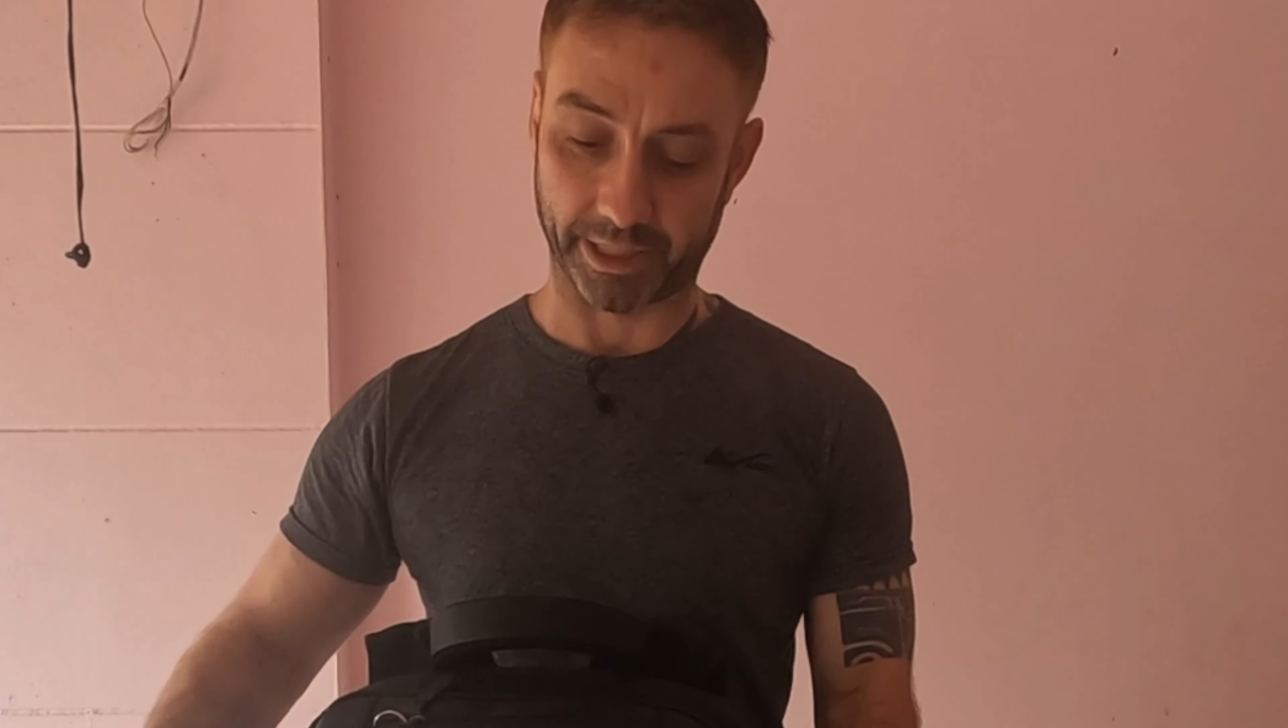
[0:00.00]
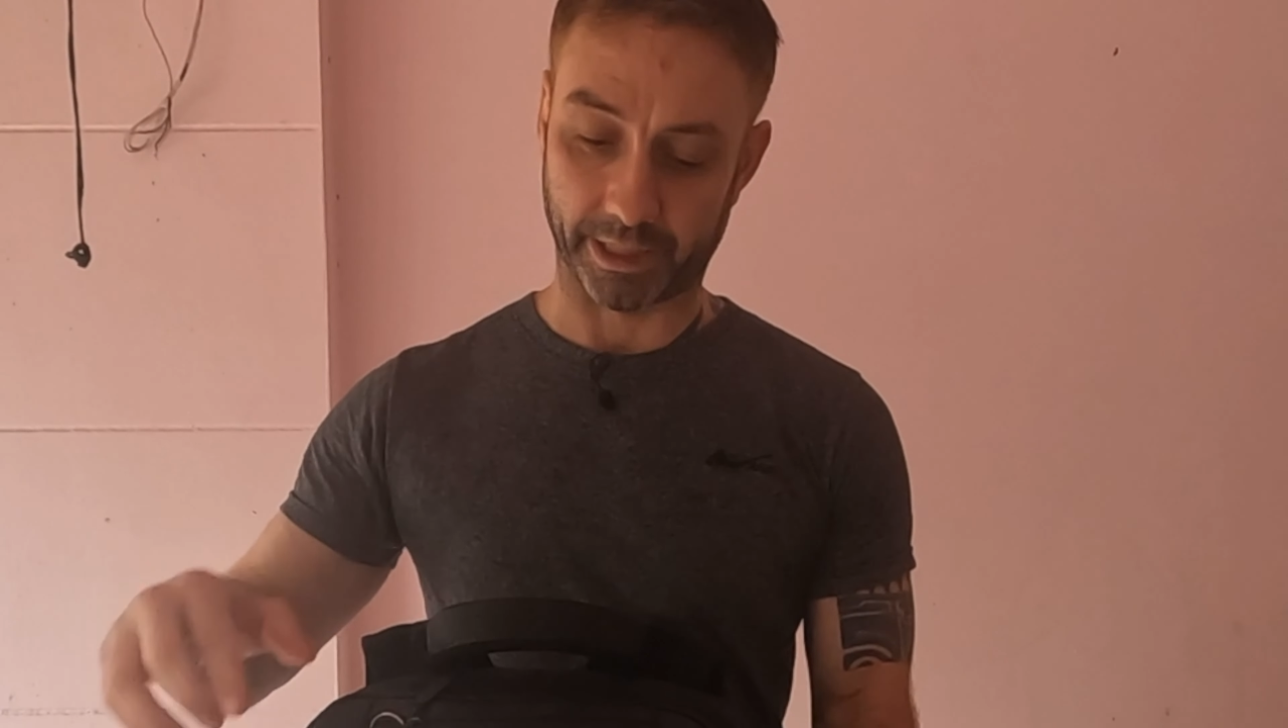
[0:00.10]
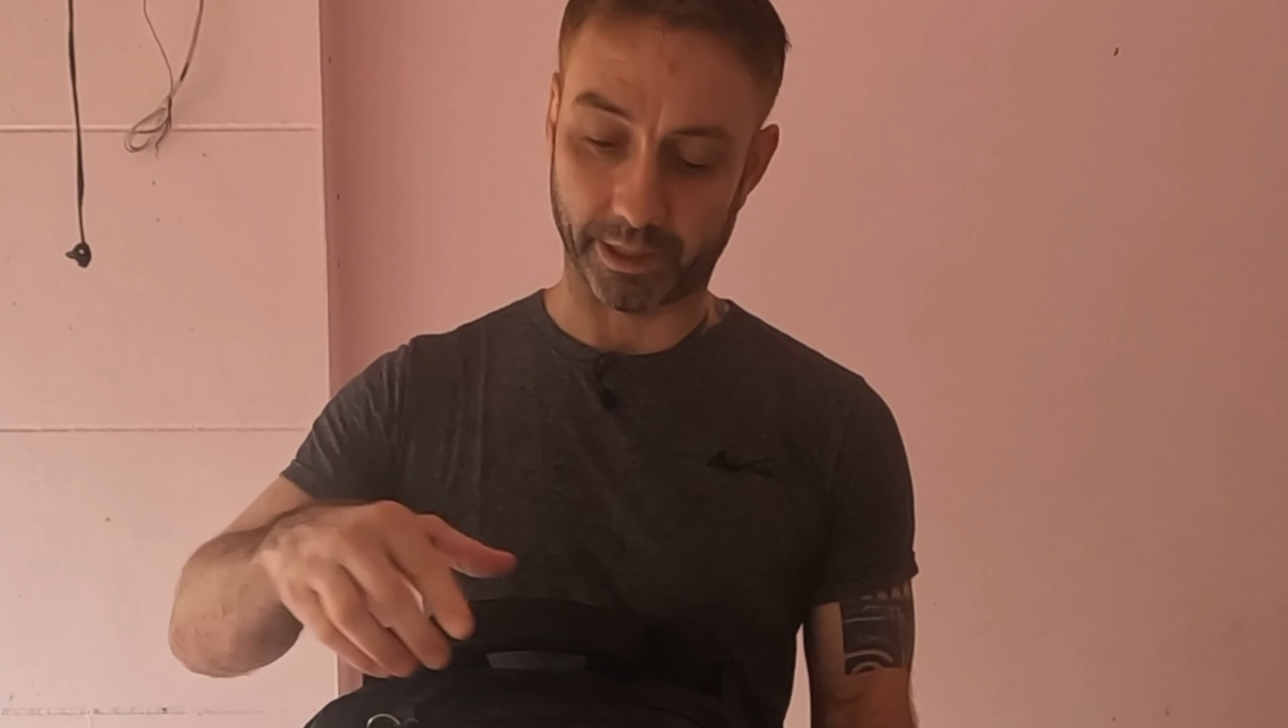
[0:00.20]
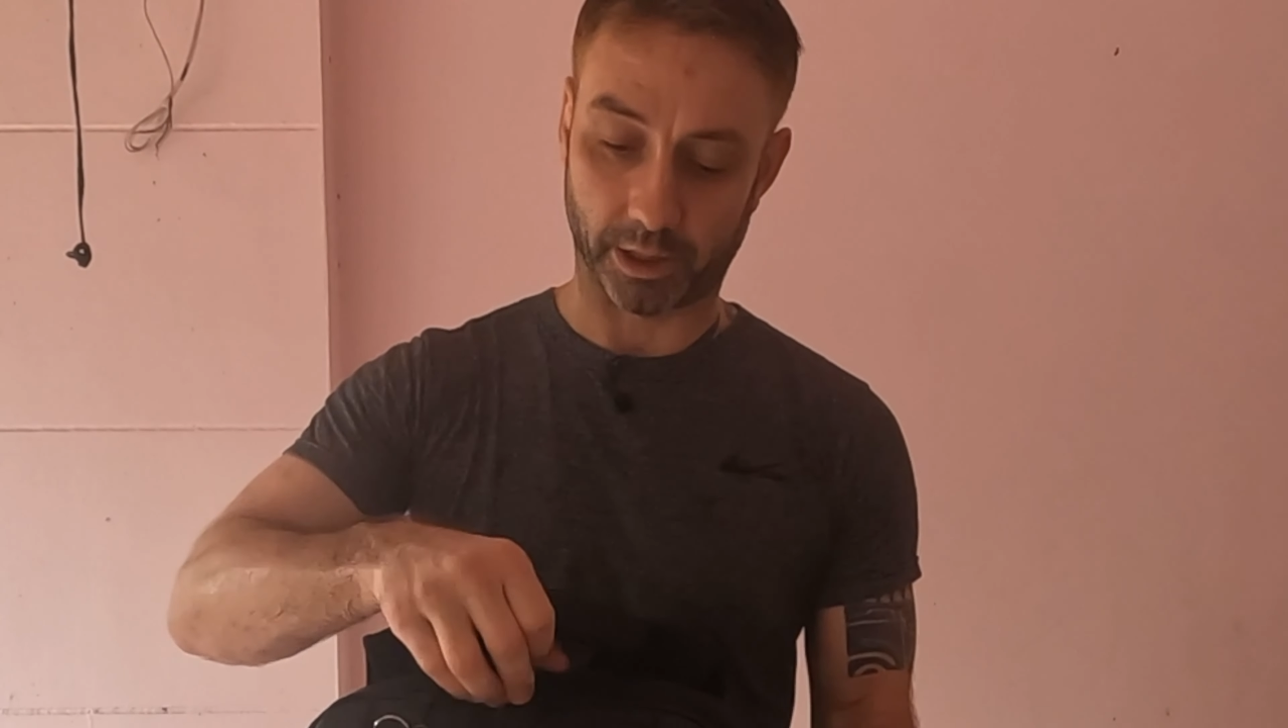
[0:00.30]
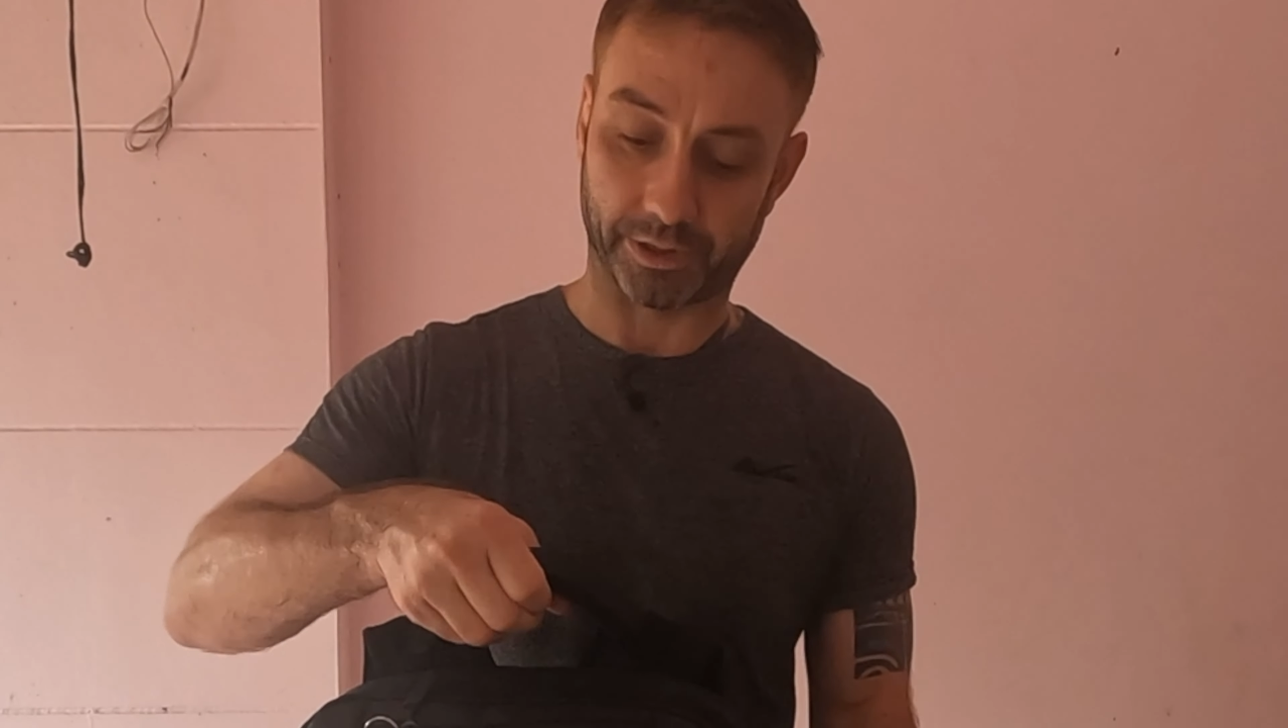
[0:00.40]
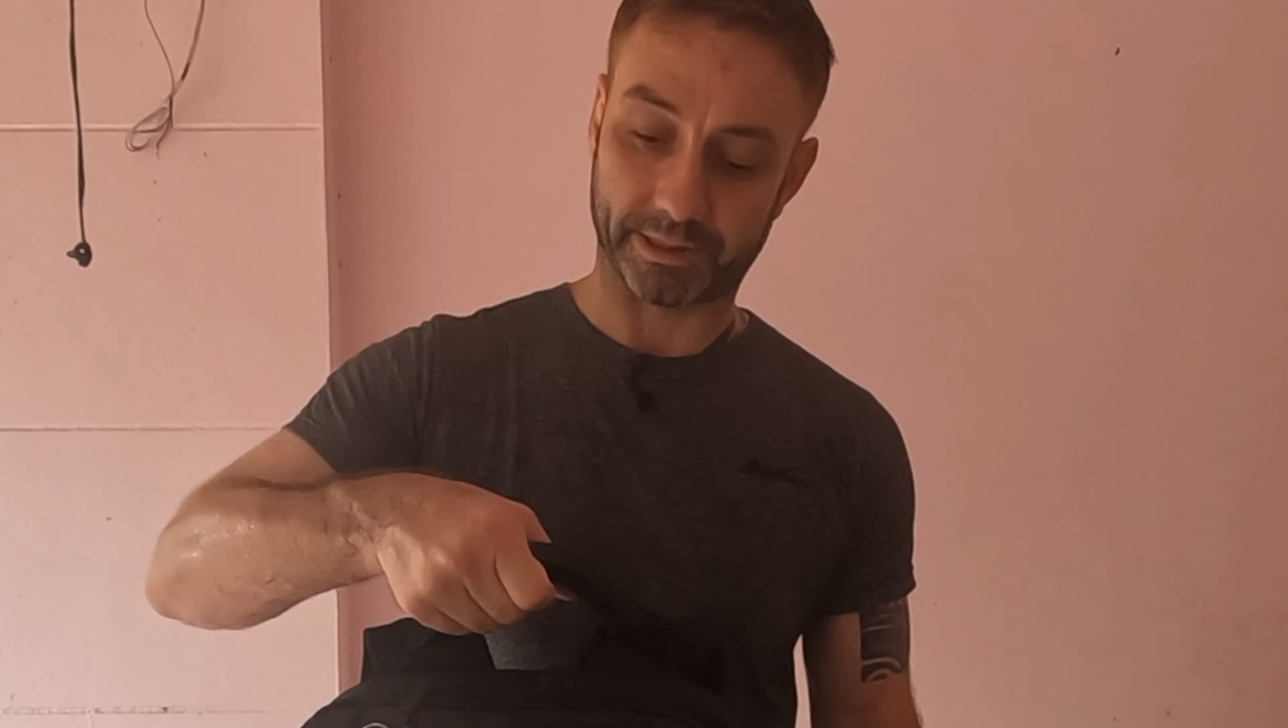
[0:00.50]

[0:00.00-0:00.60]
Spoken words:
then on the